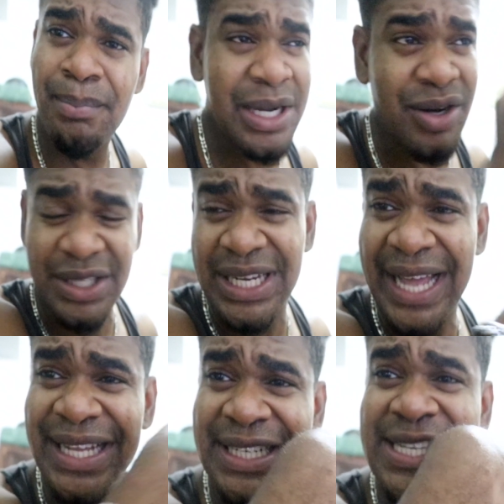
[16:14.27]
But nothing
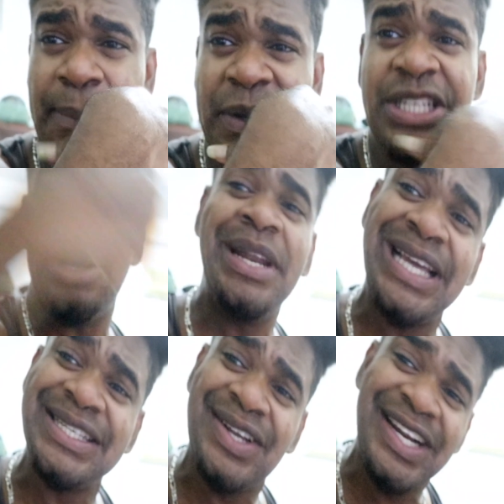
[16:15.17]
like that is happening.
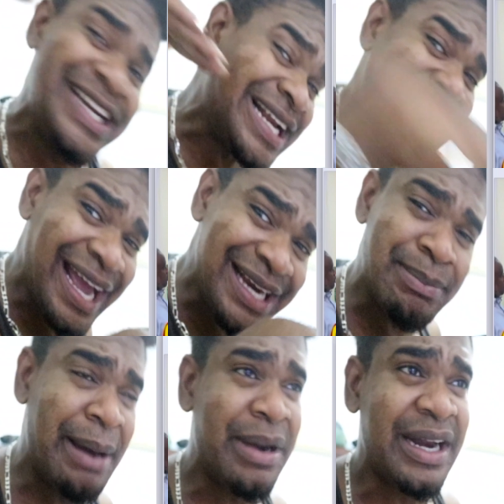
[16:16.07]
Dominica is on a decline,
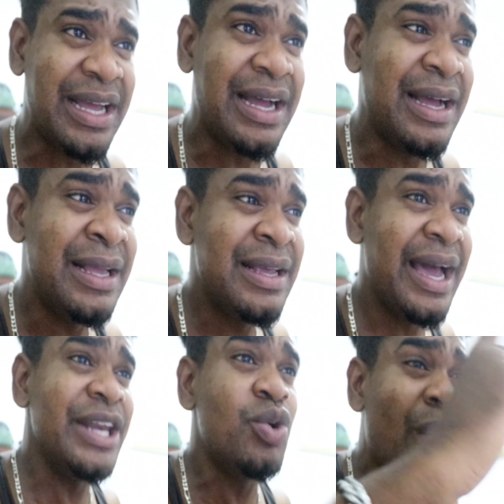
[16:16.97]
my brother
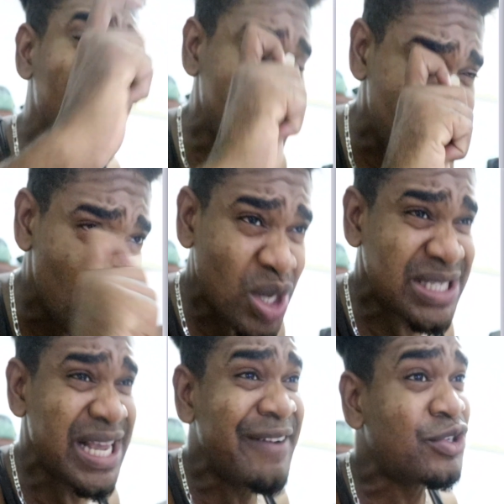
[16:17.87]
and you want
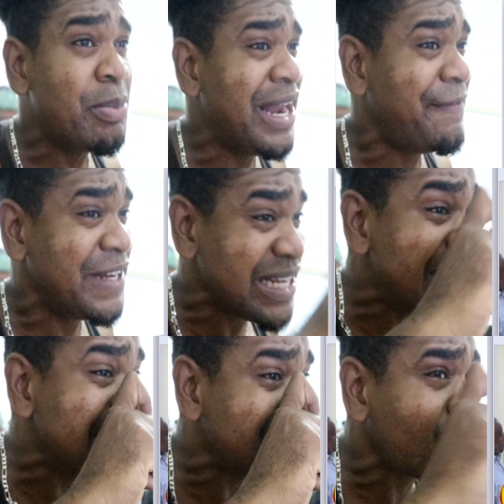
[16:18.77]
yourself to benefit
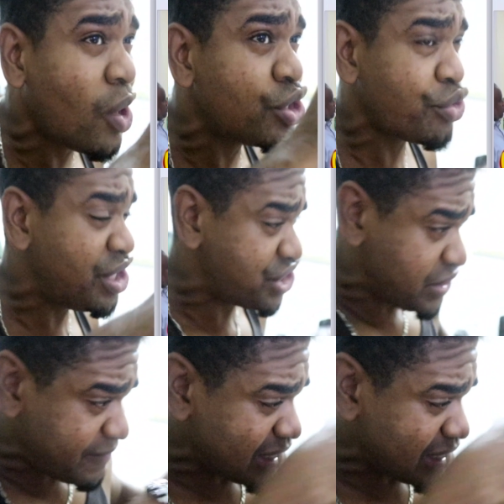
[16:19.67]
in this cultural shift